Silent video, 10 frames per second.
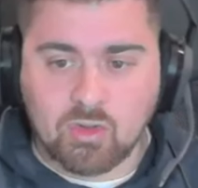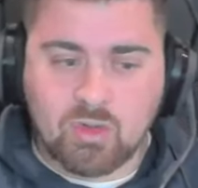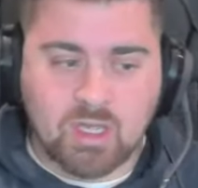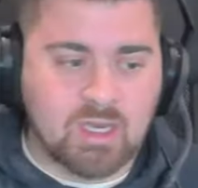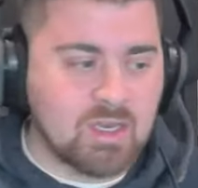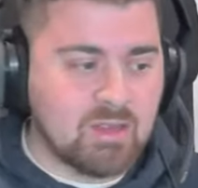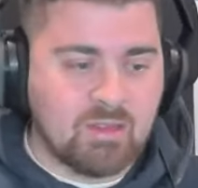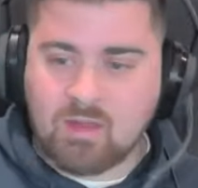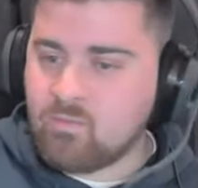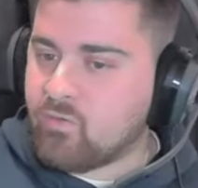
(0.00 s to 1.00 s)
Luukkonen, and
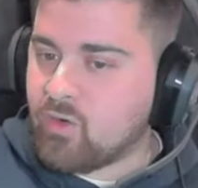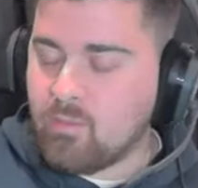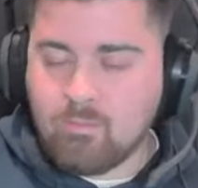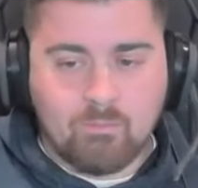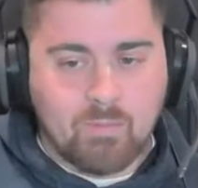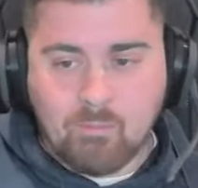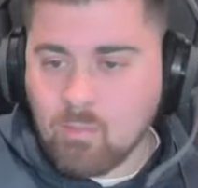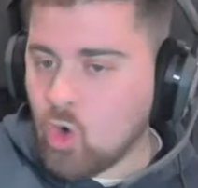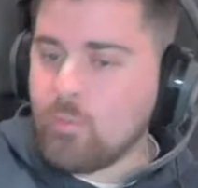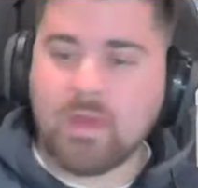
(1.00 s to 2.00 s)
then from the
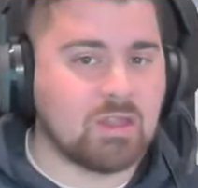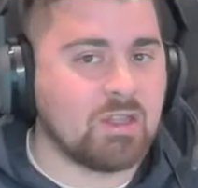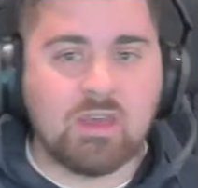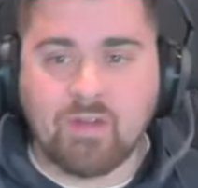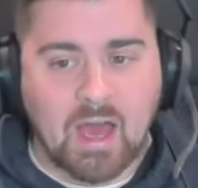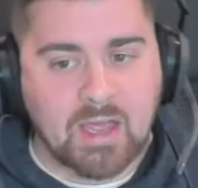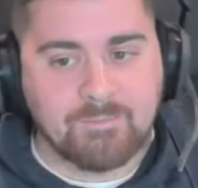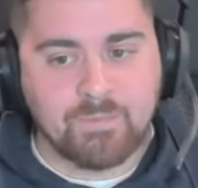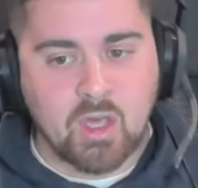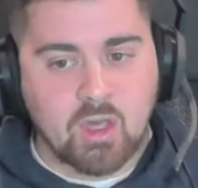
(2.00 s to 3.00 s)
moment Levi
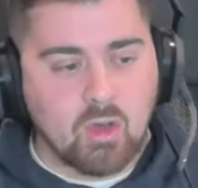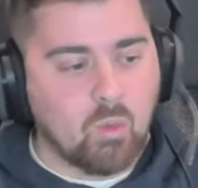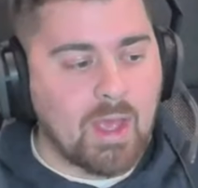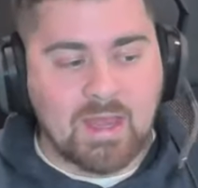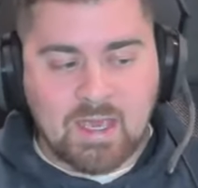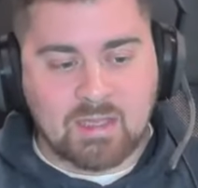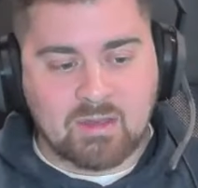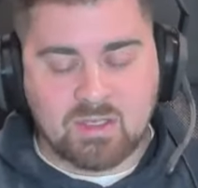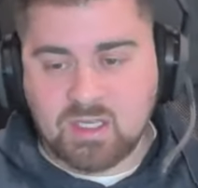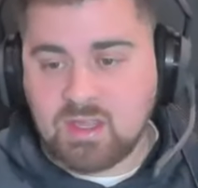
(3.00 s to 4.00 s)
went
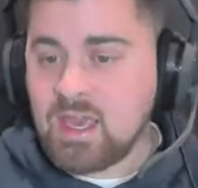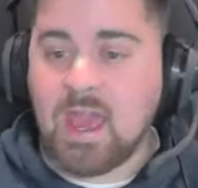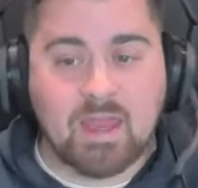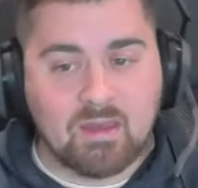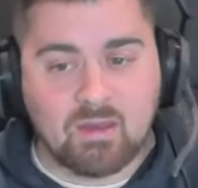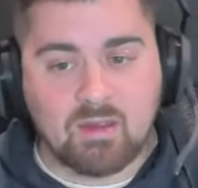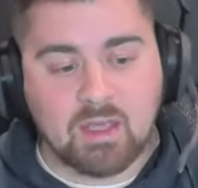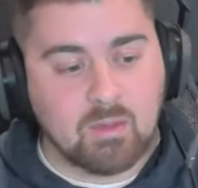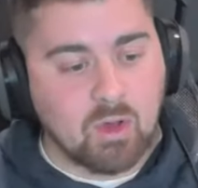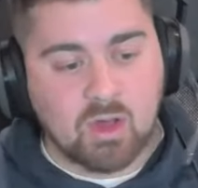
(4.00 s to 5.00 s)
in to the end,
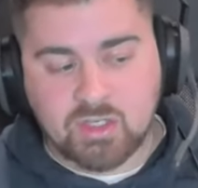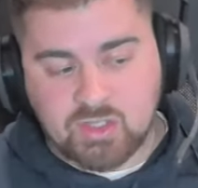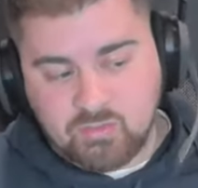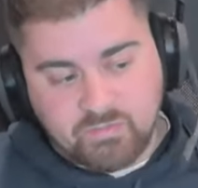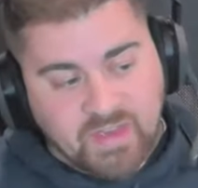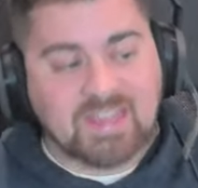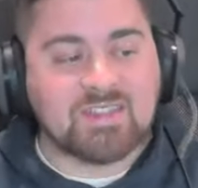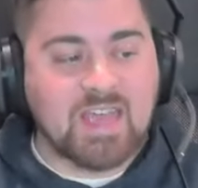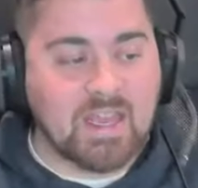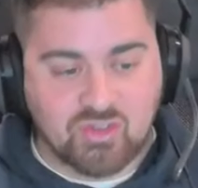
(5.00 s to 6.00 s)
he was
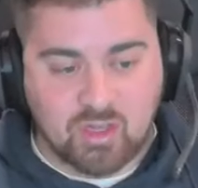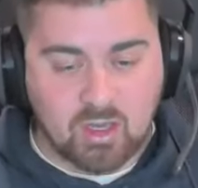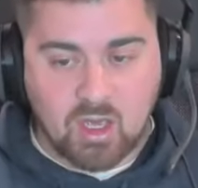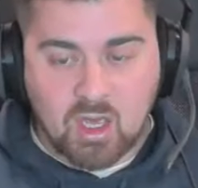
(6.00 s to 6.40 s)
fantastic.